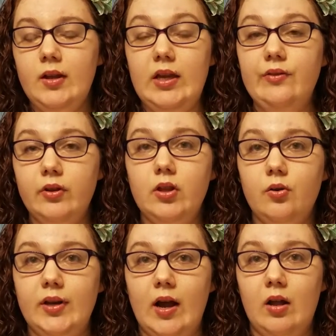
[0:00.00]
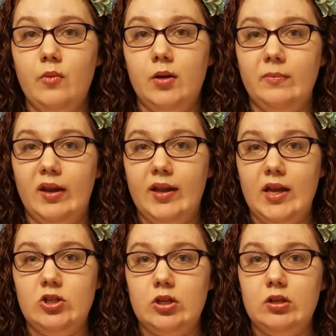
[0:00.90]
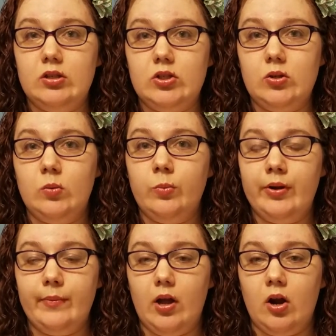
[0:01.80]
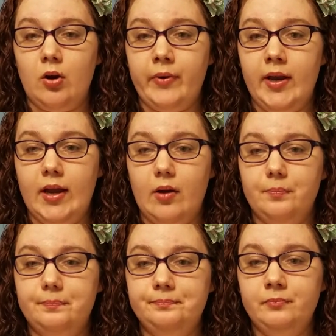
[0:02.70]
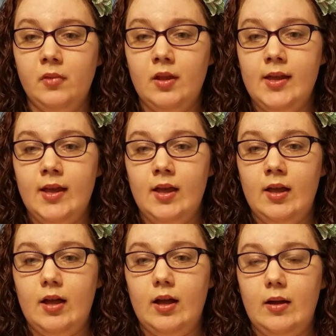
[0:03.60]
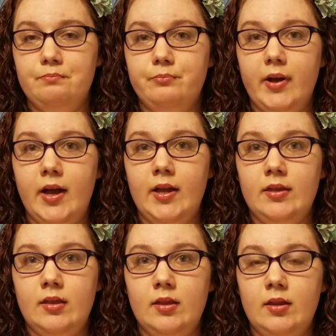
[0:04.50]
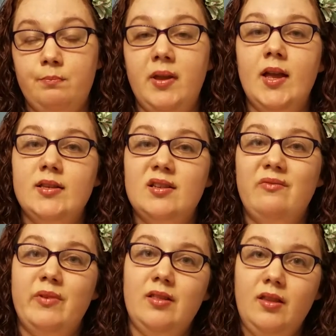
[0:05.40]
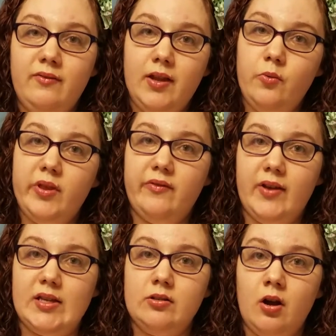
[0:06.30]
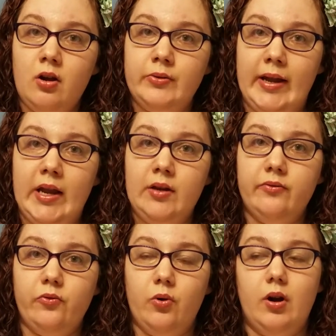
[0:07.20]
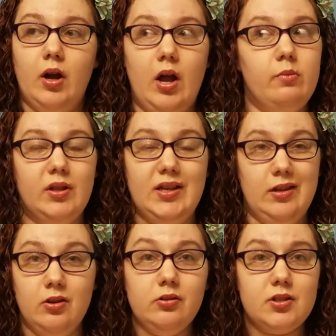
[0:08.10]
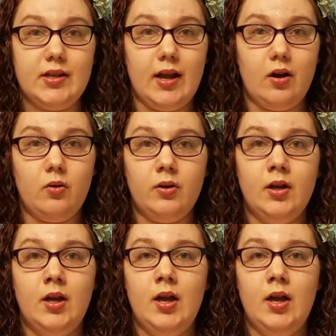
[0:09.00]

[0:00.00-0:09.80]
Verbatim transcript: even though now I'm on medication to bring my heart rate down. Um, but because I've been living with a fast heart rate for a couple of years now,